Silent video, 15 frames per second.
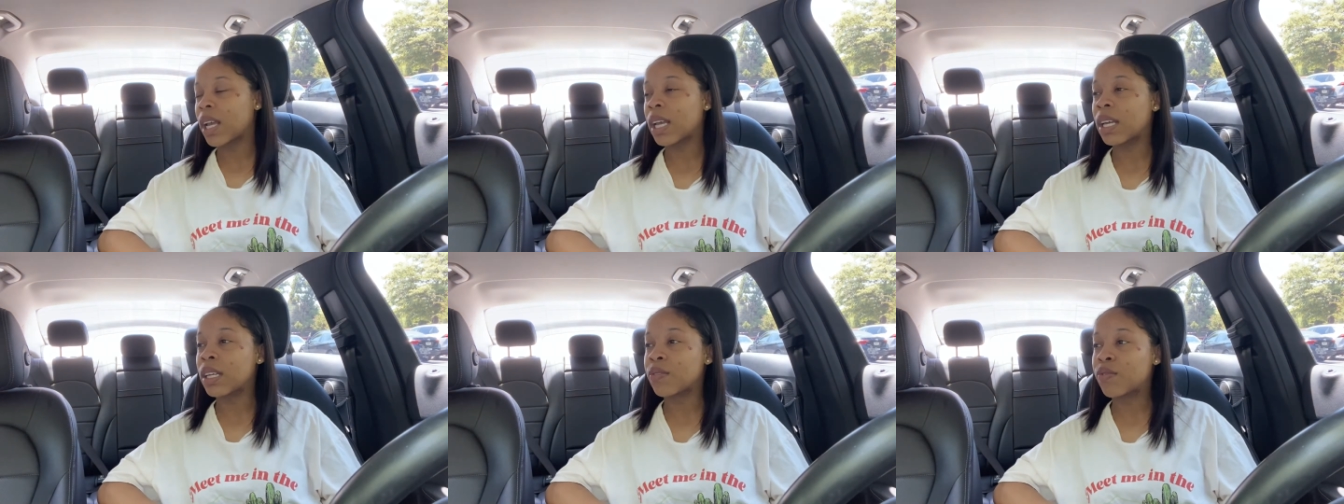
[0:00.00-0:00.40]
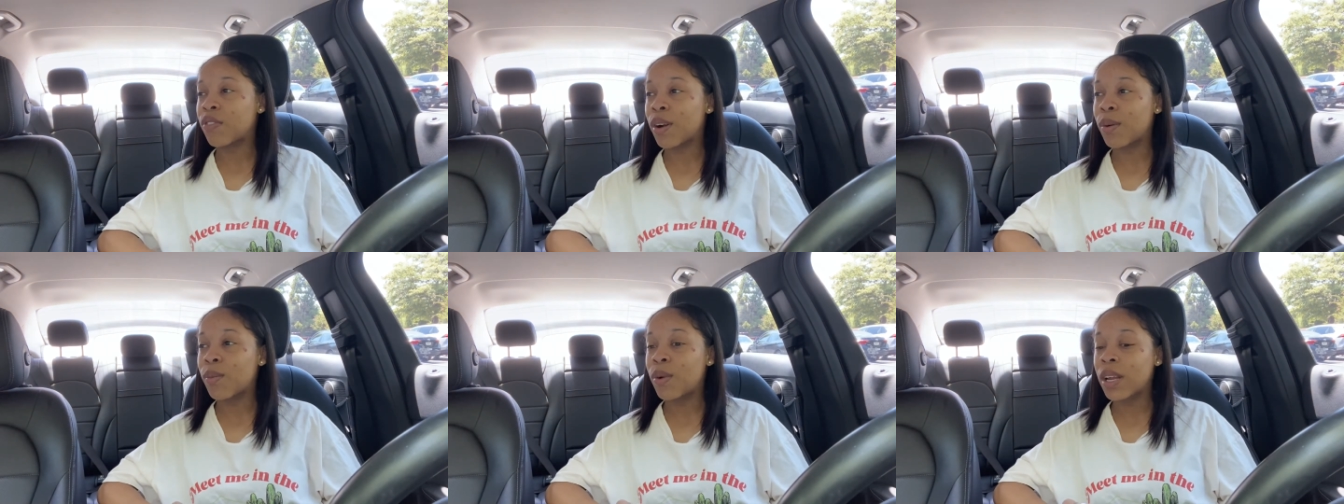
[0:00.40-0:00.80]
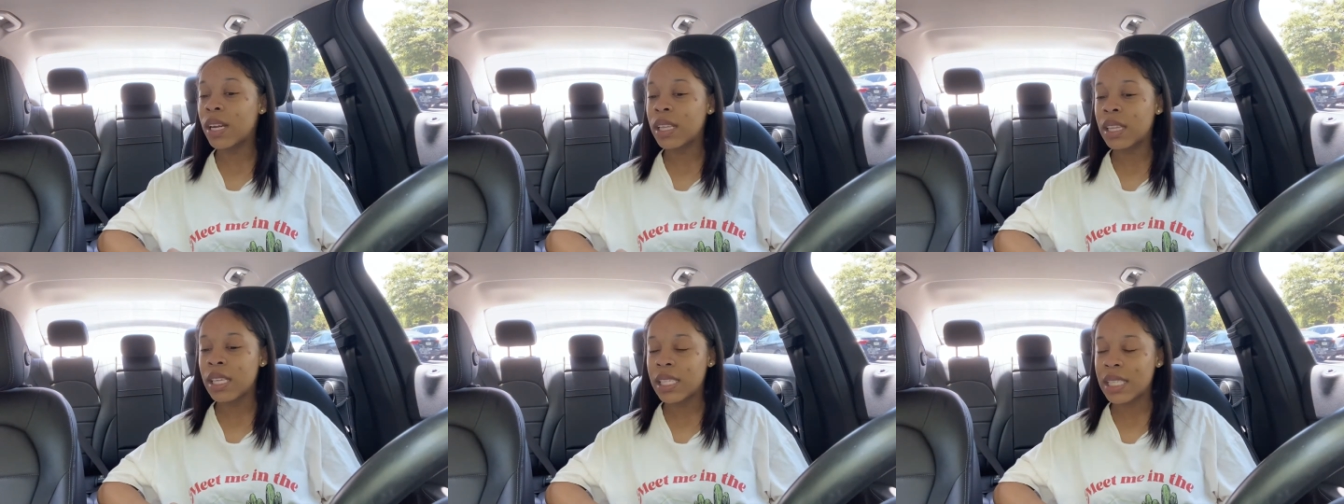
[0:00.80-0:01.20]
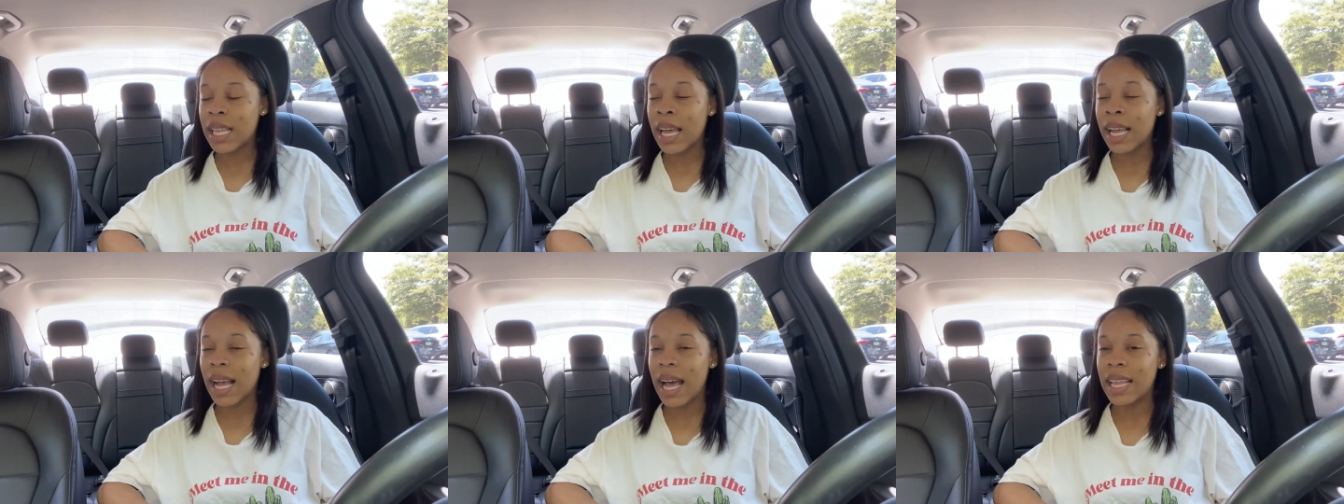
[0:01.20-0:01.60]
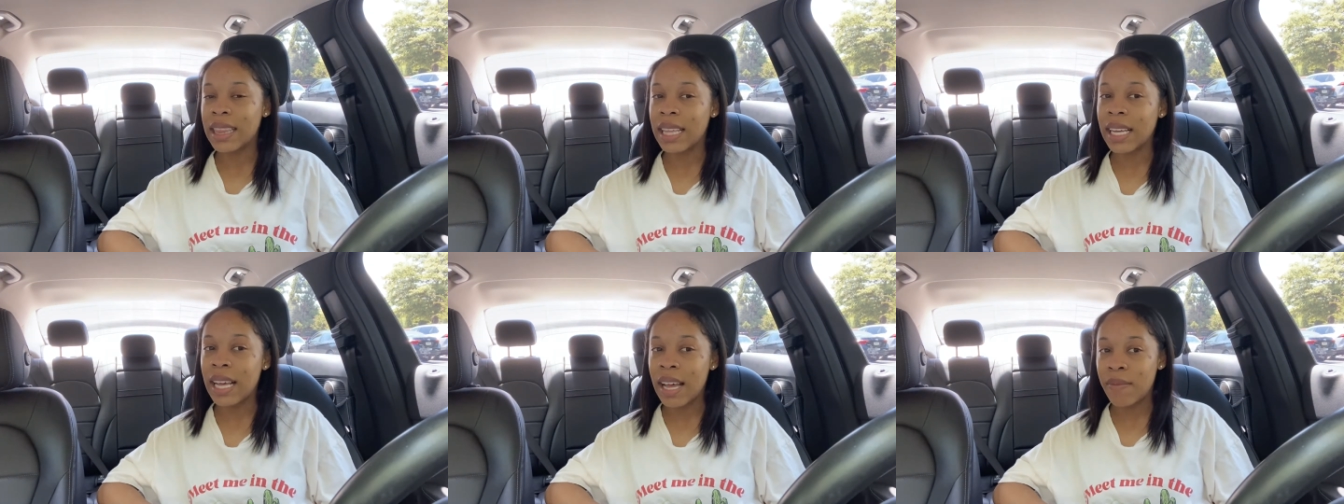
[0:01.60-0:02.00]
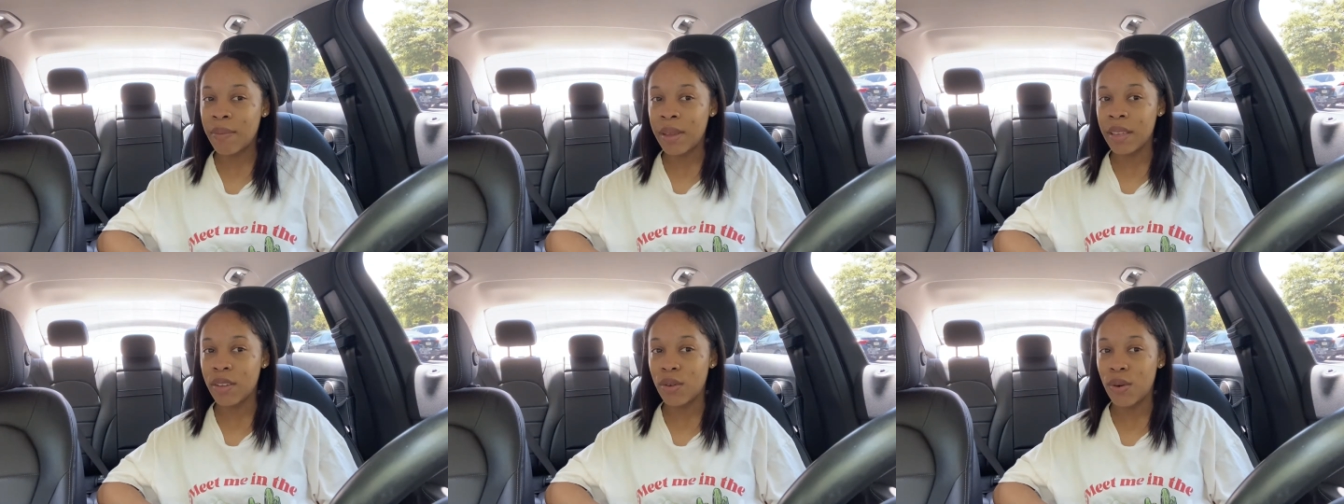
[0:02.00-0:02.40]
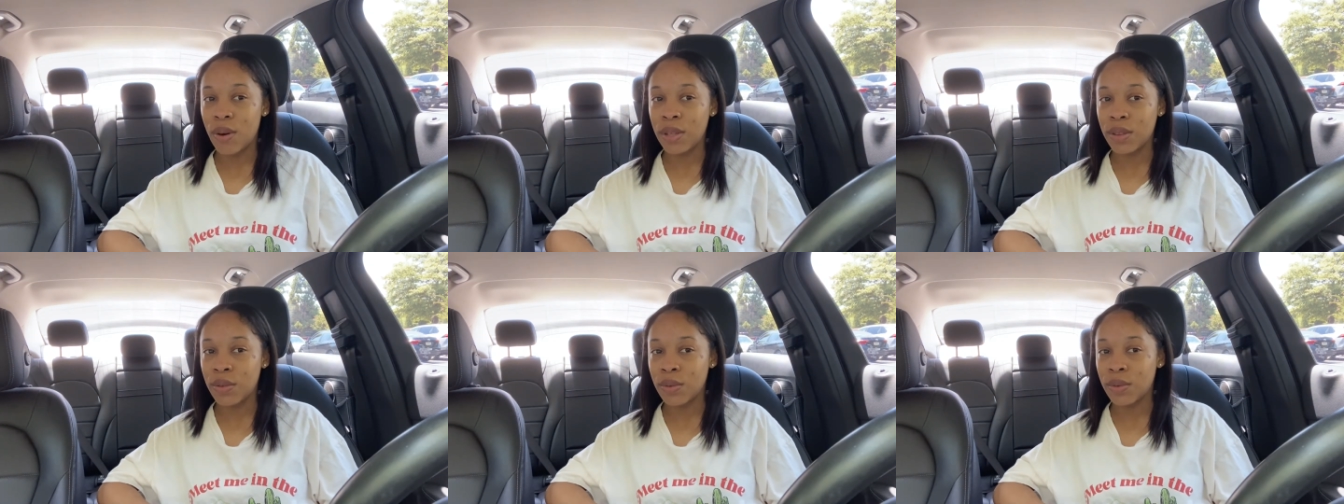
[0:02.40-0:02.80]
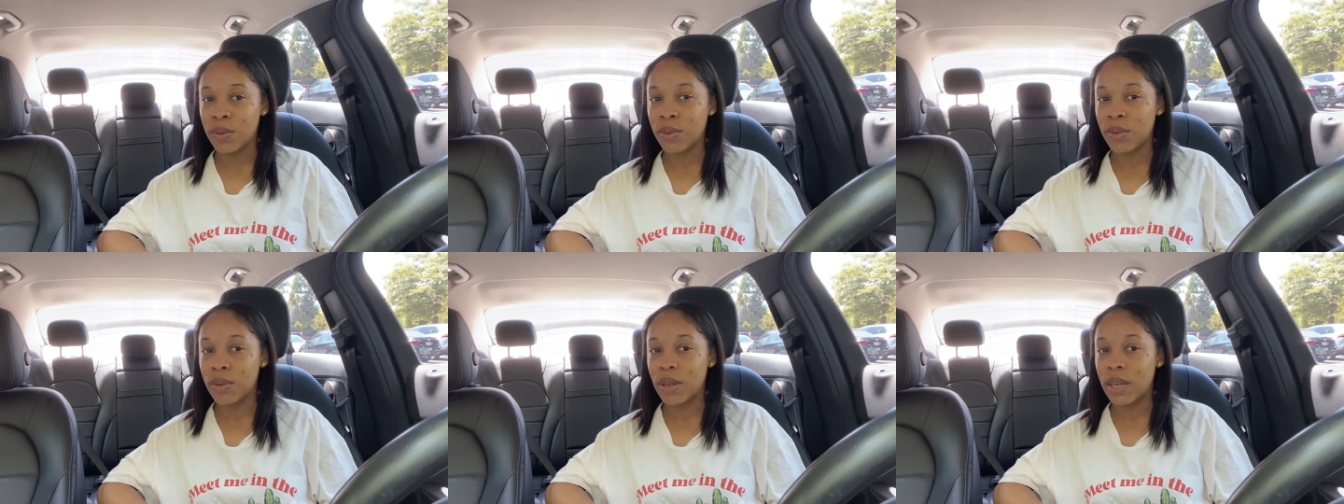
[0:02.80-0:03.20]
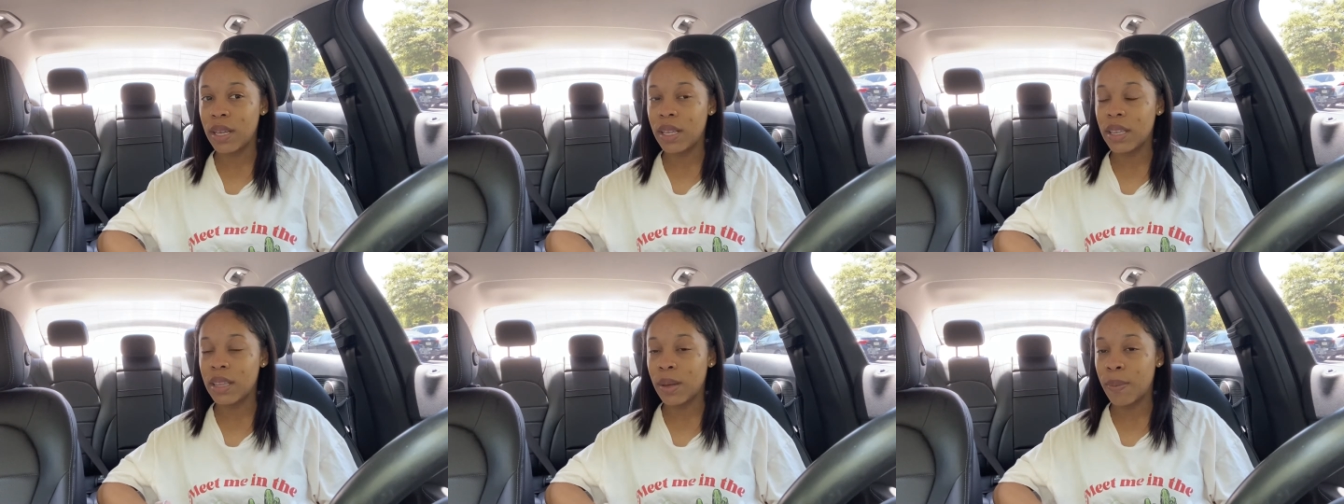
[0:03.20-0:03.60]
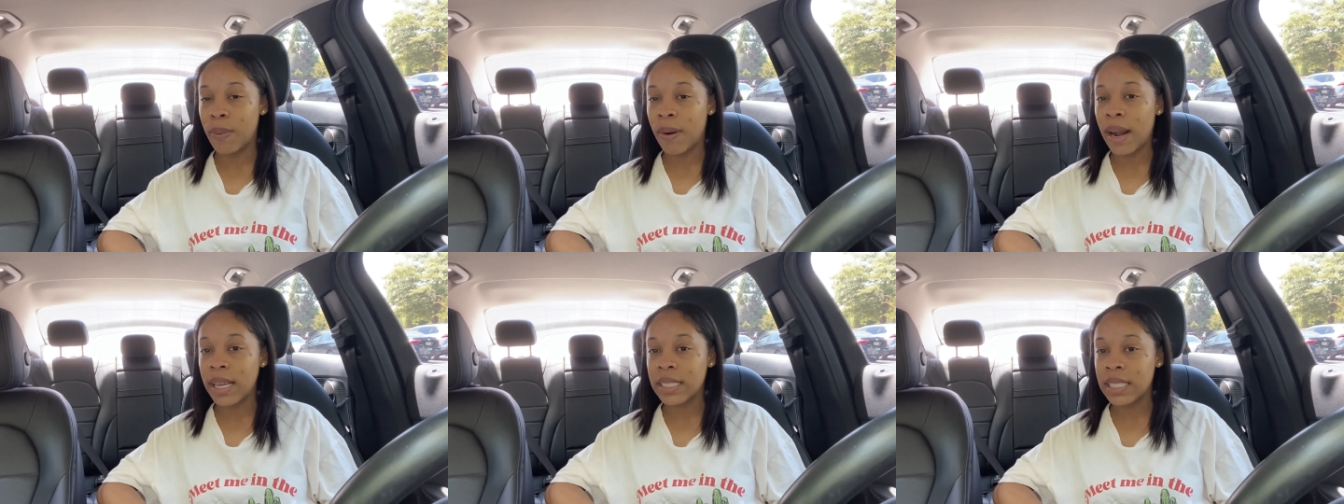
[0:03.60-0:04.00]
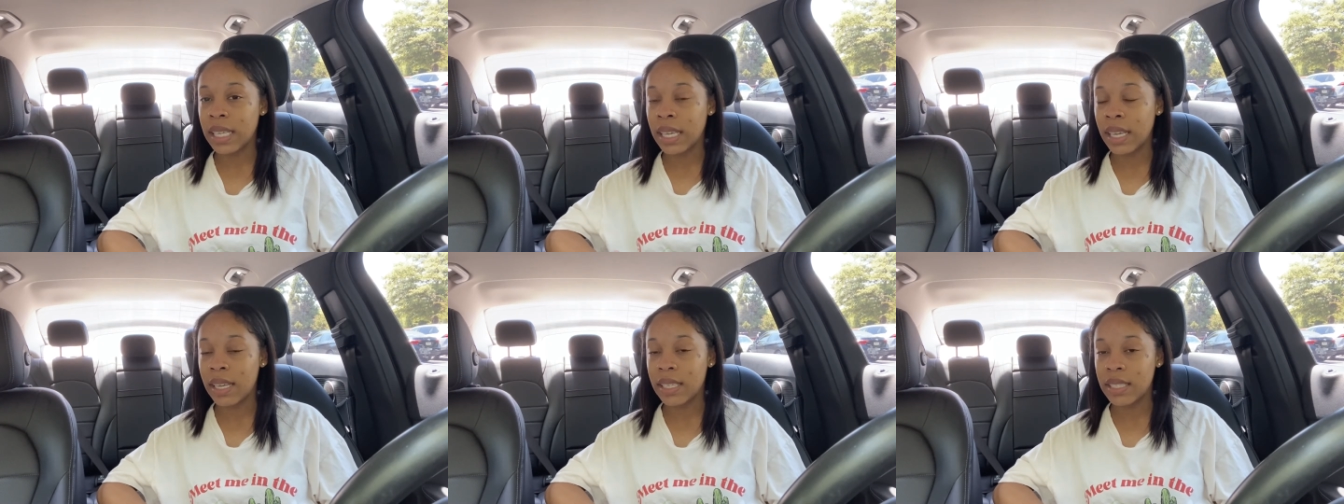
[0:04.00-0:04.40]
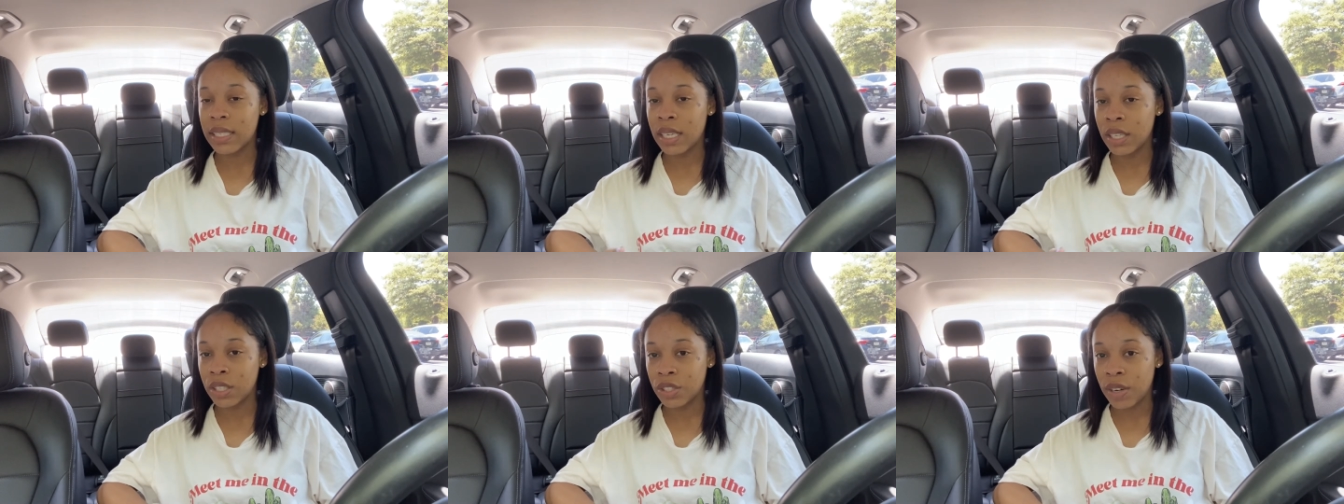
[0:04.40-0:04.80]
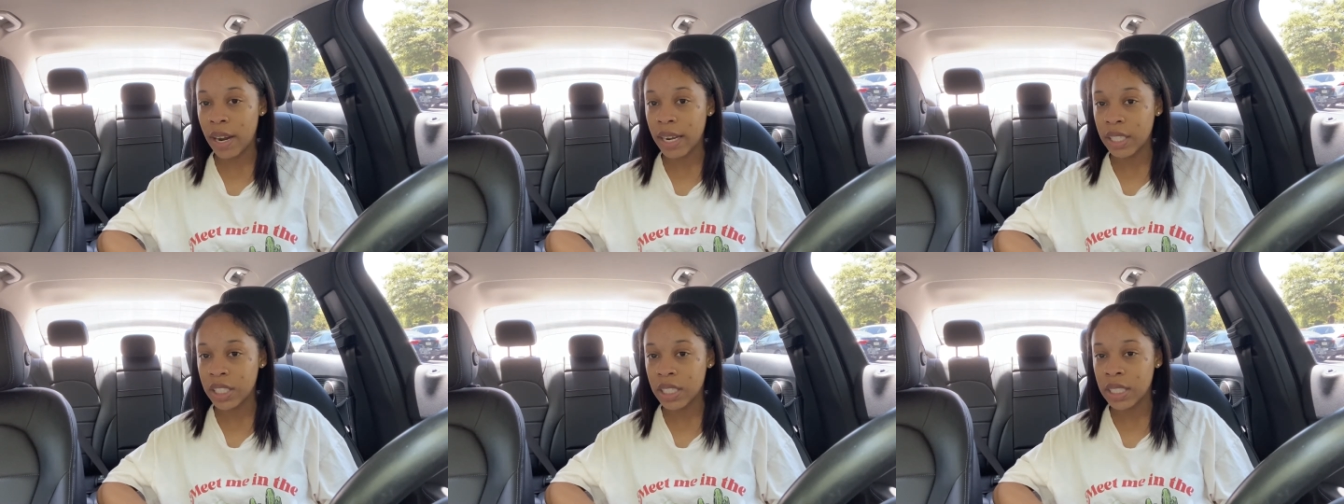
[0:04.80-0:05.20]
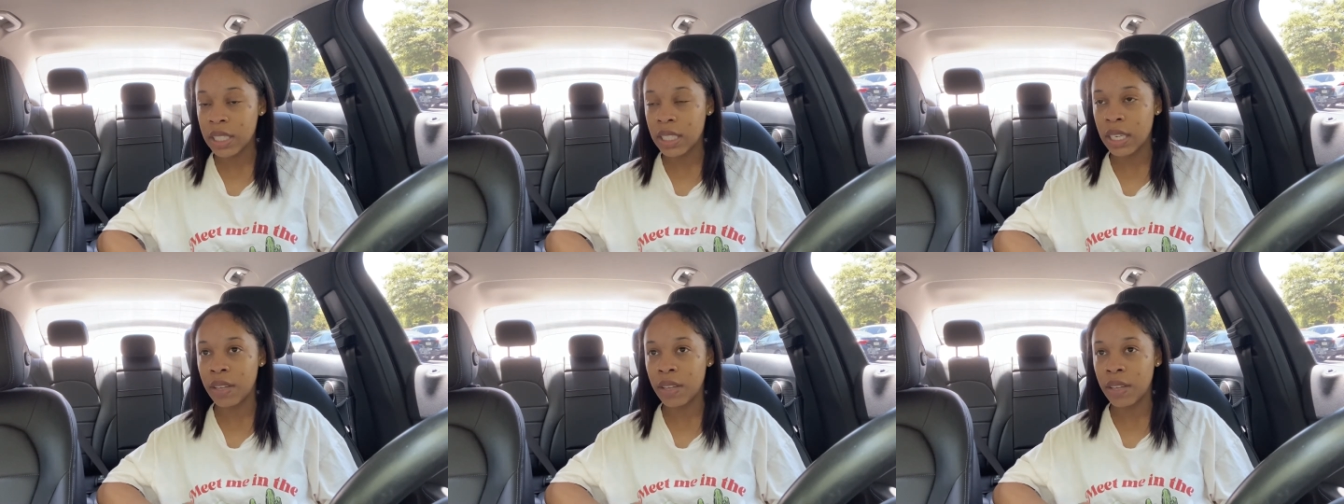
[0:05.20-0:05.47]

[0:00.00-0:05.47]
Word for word: And from what it looks like, I think I've been going through the Braxton Hicks contractions.